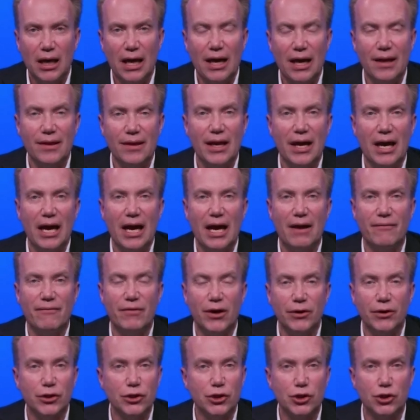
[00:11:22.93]
and a
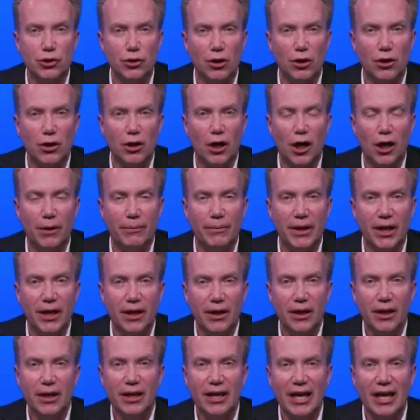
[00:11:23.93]
very strong army